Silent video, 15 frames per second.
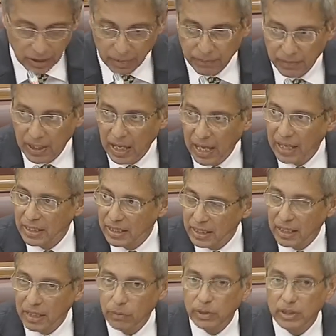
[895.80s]
Minister,
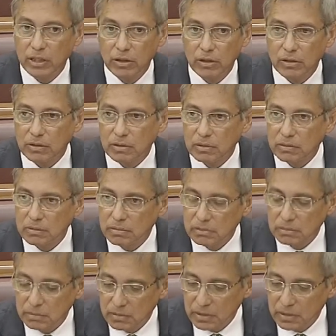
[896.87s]
and here we cannot